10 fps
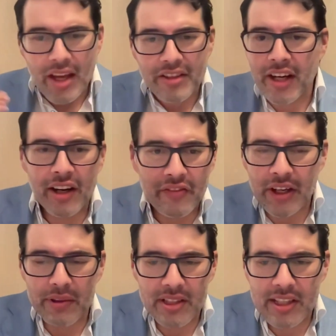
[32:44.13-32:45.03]
Terri, if
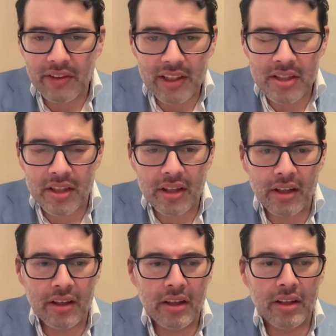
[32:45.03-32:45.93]
anyone's ever listened to
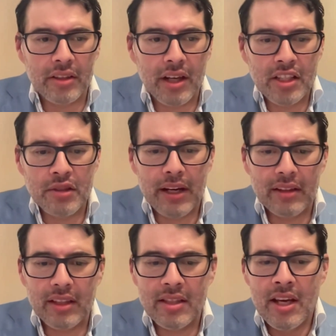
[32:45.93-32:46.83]
her talks about
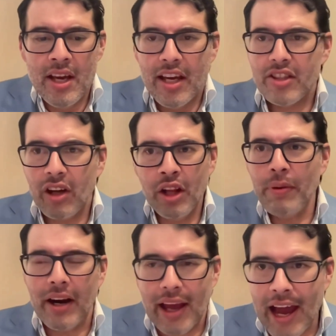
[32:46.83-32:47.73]
this, it's all
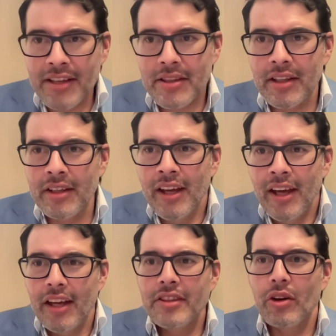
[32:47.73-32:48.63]
about asking,
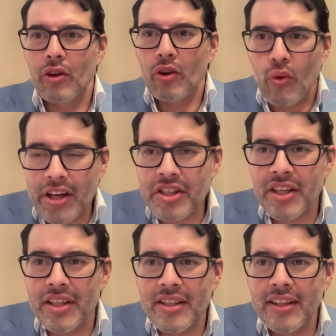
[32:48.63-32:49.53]

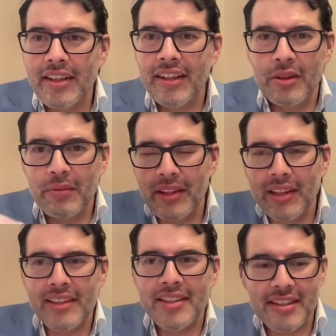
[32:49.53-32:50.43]
questions. And anyone that
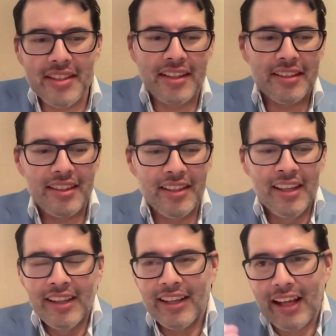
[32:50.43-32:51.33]
listens to
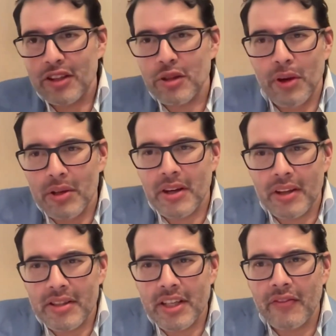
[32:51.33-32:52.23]
like Alex Ramosi or other
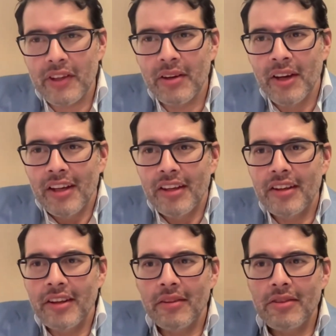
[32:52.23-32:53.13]
stuff,
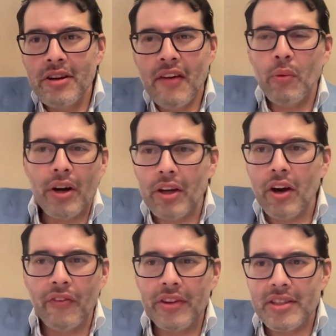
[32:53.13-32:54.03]
you never want to
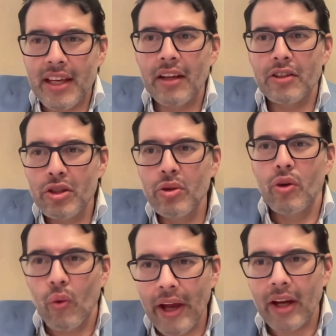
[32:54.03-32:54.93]
go for the sale too
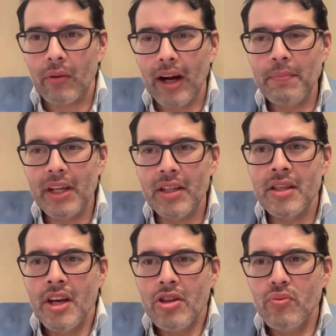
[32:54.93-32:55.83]
quick, right? Because
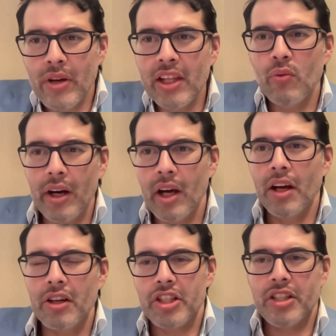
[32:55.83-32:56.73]
you really want to
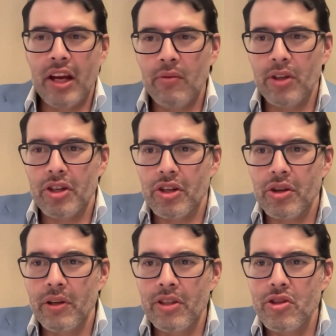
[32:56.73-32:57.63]
understand what you're
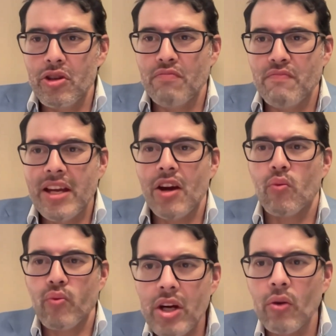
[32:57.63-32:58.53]
doing so you can make a
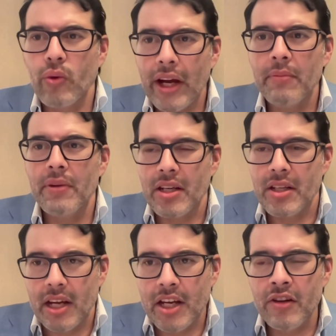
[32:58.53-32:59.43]
real
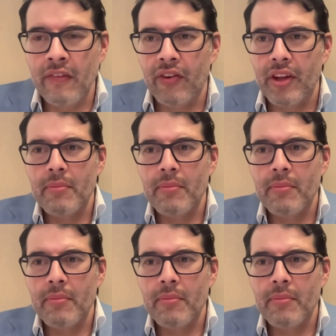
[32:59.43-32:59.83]
recommendation for